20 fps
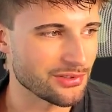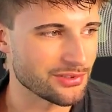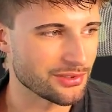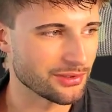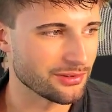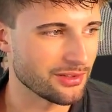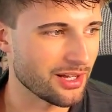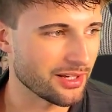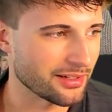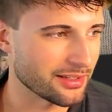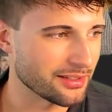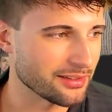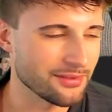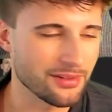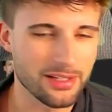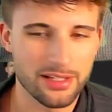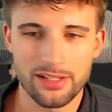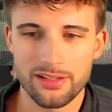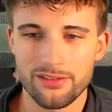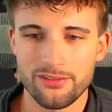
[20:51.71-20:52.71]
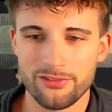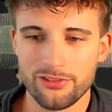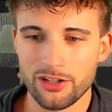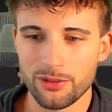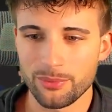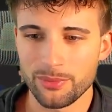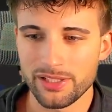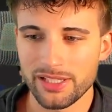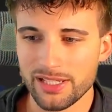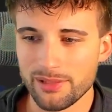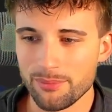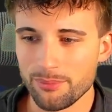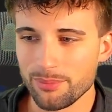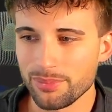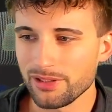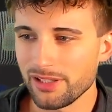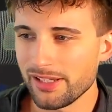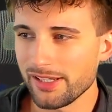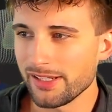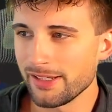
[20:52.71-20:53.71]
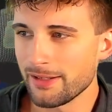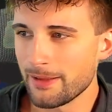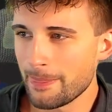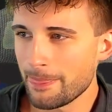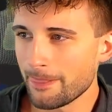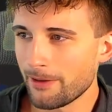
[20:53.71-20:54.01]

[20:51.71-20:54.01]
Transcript: So Lockett firmly in play.